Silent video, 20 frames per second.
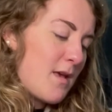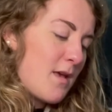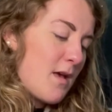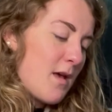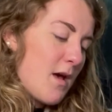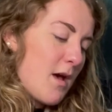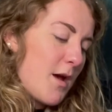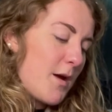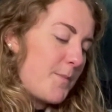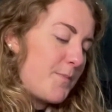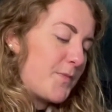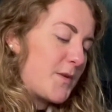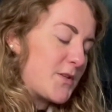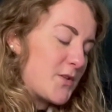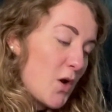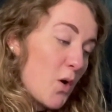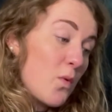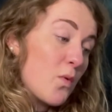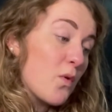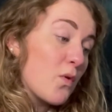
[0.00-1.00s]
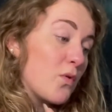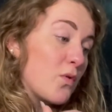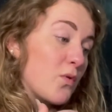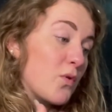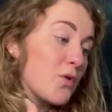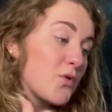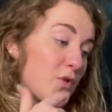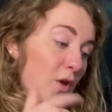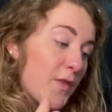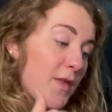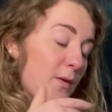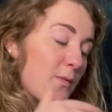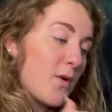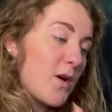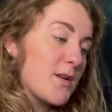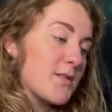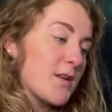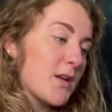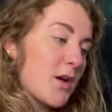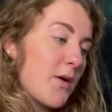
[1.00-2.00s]
There's nothing
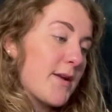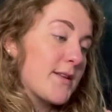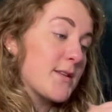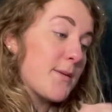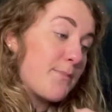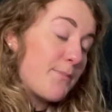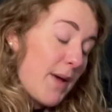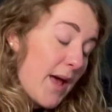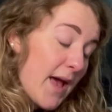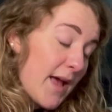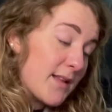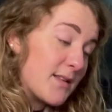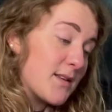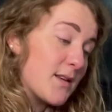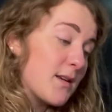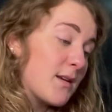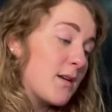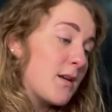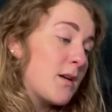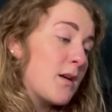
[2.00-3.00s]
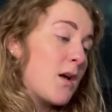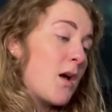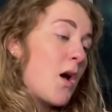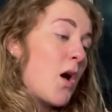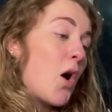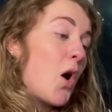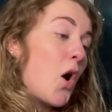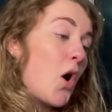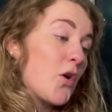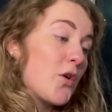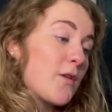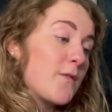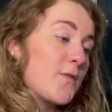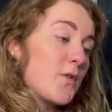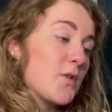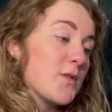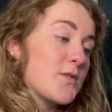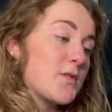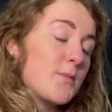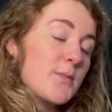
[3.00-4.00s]
worse than going to bed on a
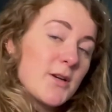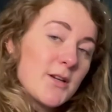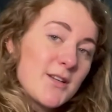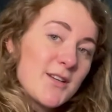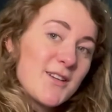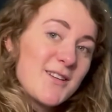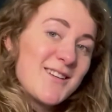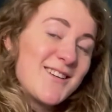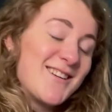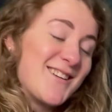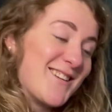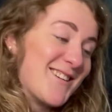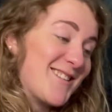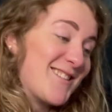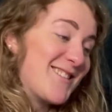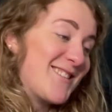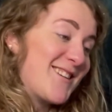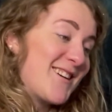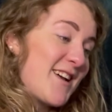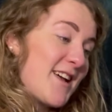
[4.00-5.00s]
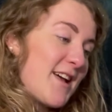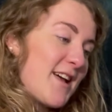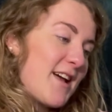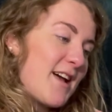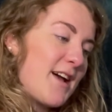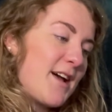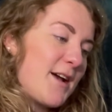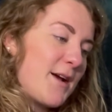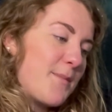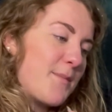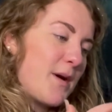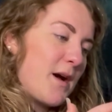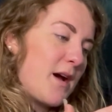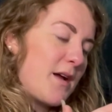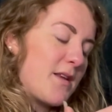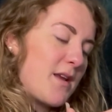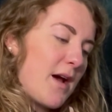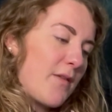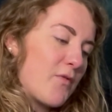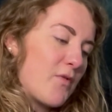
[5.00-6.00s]
full stomach.
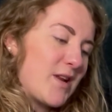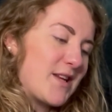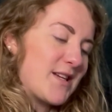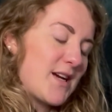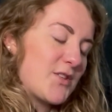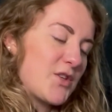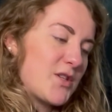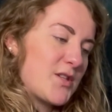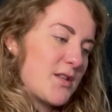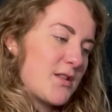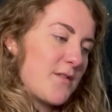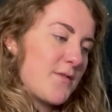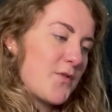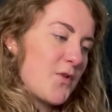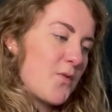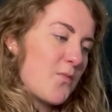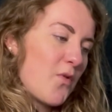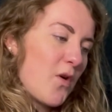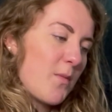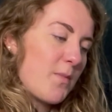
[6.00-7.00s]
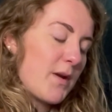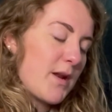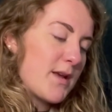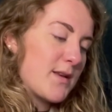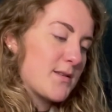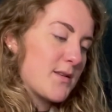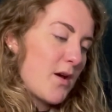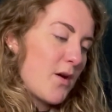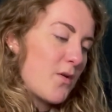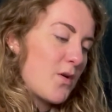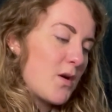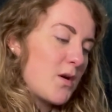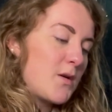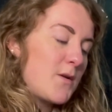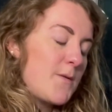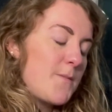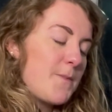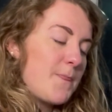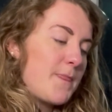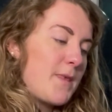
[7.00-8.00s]
And you haven't really digested the food properly. So
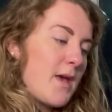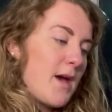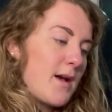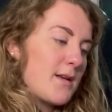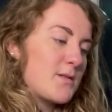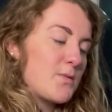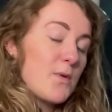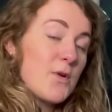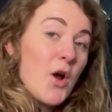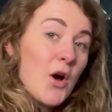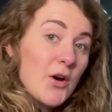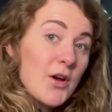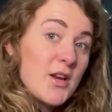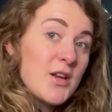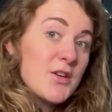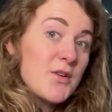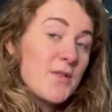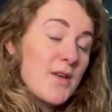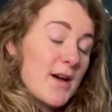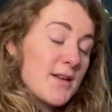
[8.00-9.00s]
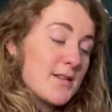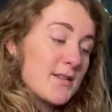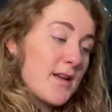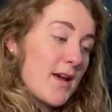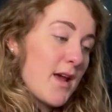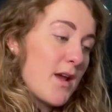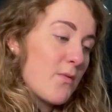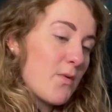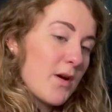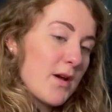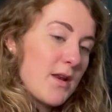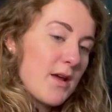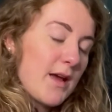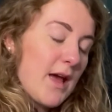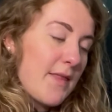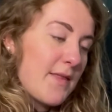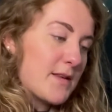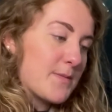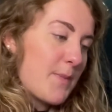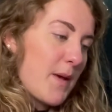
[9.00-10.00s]
yes, we're not going to do that today. We're going to
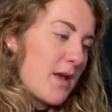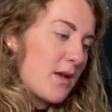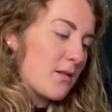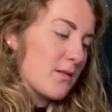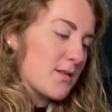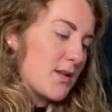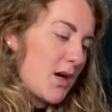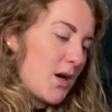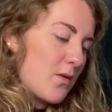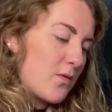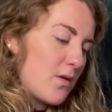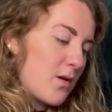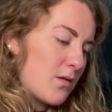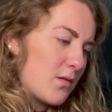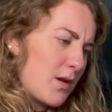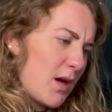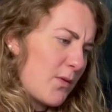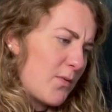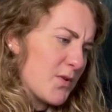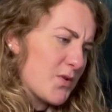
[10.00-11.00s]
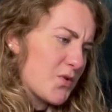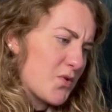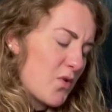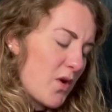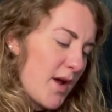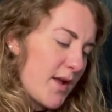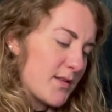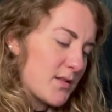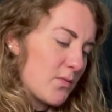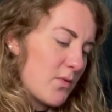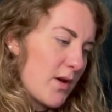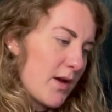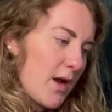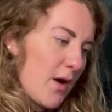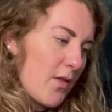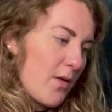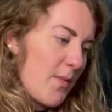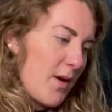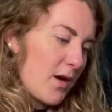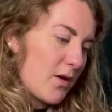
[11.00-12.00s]
get this bagel down. I was trying to work
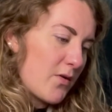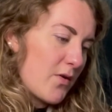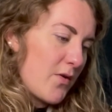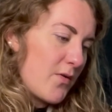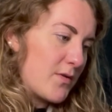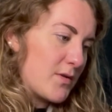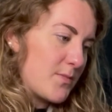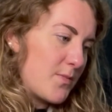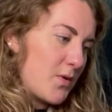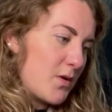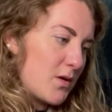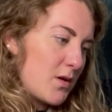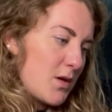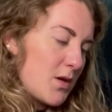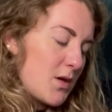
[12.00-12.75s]
out the macros, but